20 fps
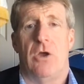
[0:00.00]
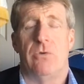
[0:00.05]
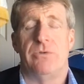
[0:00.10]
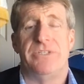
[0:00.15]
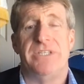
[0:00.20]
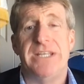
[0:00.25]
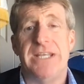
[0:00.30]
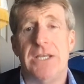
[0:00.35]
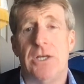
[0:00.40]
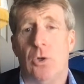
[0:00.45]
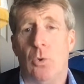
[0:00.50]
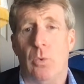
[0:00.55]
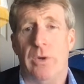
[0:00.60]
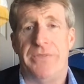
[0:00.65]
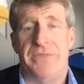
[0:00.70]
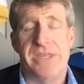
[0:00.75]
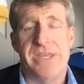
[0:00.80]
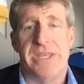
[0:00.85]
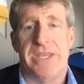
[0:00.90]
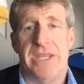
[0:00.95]
deal
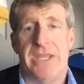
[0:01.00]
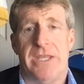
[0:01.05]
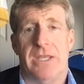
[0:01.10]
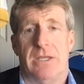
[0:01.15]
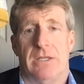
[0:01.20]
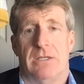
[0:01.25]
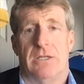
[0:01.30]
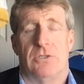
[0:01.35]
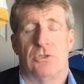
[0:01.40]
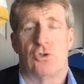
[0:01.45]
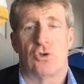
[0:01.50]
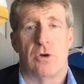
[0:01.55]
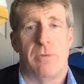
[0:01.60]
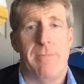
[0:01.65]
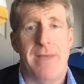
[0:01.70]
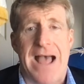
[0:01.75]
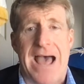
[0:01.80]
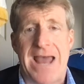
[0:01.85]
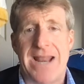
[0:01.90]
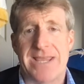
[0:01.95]
with the
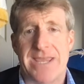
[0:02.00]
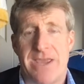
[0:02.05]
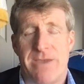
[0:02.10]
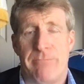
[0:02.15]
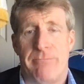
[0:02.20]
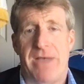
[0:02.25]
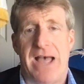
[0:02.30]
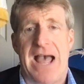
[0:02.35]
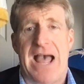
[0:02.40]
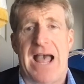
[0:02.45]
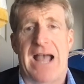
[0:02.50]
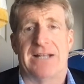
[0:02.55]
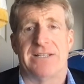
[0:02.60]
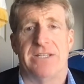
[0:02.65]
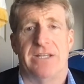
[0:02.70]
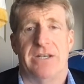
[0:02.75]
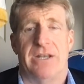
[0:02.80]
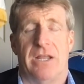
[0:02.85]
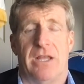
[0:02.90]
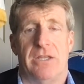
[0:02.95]
traumatic impact
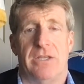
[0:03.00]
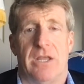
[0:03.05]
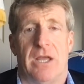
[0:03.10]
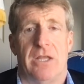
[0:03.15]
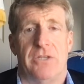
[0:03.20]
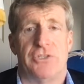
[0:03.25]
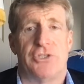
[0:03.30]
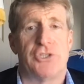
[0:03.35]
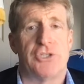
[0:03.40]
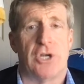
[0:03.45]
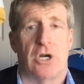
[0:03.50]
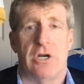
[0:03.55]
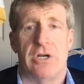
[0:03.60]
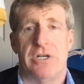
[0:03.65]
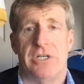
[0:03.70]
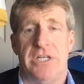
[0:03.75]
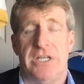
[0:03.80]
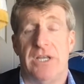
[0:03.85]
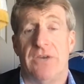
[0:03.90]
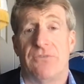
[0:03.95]
and
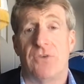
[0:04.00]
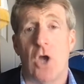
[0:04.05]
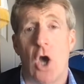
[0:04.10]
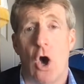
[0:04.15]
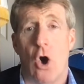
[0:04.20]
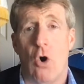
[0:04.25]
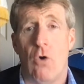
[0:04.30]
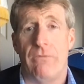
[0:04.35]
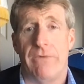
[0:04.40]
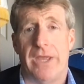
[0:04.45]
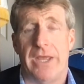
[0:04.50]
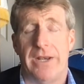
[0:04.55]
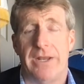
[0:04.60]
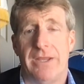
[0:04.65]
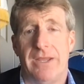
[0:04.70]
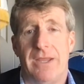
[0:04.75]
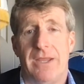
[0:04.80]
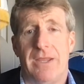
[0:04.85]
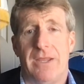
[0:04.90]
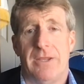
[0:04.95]
uncertainty of COVID.
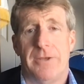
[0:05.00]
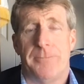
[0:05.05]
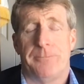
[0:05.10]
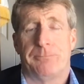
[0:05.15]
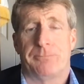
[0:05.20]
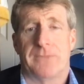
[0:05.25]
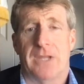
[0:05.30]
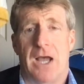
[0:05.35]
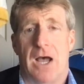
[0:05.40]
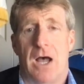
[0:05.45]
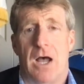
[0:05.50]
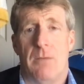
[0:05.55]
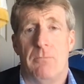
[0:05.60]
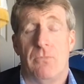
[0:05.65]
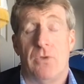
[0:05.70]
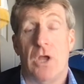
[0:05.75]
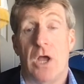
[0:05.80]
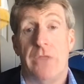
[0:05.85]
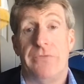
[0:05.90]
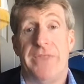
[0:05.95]

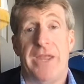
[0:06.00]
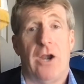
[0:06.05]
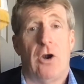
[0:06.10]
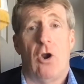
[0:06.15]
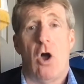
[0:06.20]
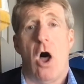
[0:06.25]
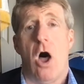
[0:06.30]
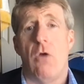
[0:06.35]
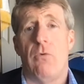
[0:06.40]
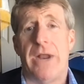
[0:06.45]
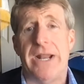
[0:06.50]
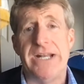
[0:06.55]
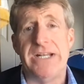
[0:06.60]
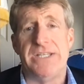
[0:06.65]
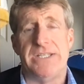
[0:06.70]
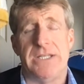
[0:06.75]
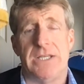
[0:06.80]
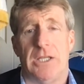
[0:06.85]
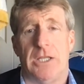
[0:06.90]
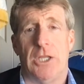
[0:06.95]
They're already
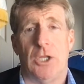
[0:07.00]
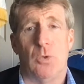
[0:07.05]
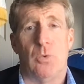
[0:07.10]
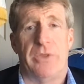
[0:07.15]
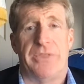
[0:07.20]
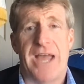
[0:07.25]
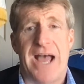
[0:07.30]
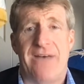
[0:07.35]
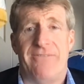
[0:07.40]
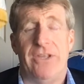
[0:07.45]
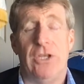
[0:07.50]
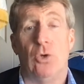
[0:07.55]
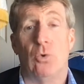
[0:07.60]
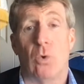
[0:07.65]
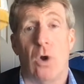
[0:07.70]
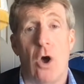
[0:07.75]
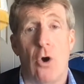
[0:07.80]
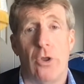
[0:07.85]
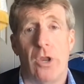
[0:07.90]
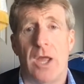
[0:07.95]
dealing with having
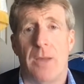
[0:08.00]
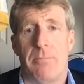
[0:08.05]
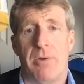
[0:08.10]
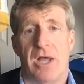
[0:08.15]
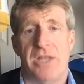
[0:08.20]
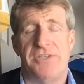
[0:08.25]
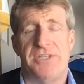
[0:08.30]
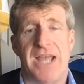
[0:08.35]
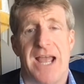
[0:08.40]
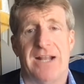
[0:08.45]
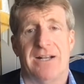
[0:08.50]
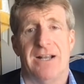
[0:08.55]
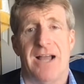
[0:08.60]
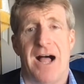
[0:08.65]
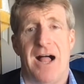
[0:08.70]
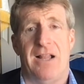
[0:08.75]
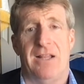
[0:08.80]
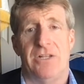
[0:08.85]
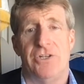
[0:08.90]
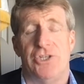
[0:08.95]
grown up on
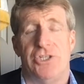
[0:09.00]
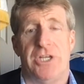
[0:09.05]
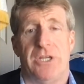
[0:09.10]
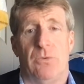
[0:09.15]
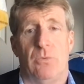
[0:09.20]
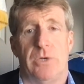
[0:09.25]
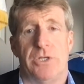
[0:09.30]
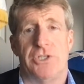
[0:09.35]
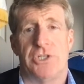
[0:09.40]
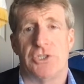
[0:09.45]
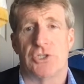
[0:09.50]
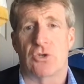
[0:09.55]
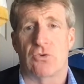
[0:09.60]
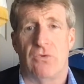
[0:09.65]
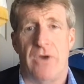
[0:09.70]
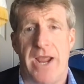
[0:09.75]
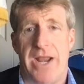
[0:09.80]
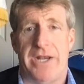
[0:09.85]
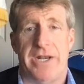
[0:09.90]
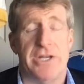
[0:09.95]
technology, which has
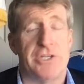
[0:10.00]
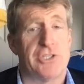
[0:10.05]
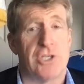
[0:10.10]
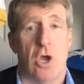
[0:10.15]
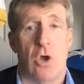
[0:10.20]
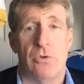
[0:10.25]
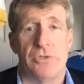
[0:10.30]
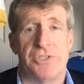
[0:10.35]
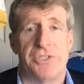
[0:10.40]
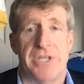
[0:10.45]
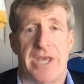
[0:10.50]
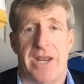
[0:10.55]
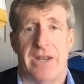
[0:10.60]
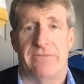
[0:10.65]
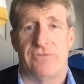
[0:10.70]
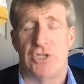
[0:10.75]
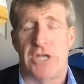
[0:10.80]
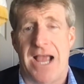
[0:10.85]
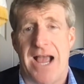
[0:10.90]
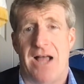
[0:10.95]
created its own set
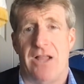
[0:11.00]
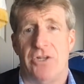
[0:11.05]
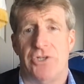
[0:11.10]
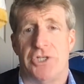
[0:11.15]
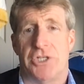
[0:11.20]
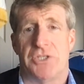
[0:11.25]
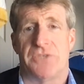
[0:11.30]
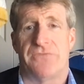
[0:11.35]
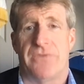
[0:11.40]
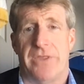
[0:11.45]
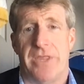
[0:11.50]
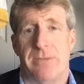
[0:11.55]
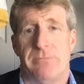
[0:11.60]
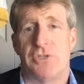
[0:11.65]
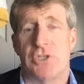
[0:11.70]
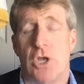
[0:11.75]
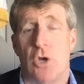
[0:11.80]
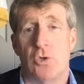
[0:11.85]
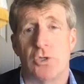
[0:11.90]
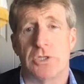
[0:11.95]
of challenges for them
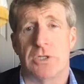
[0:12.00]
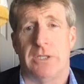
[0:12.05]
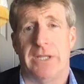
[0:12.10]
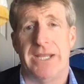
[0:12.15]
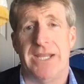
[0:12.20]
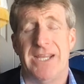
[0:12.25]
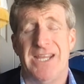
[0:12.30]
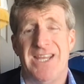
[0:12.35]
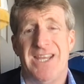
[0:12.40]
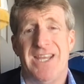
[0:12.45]
socially.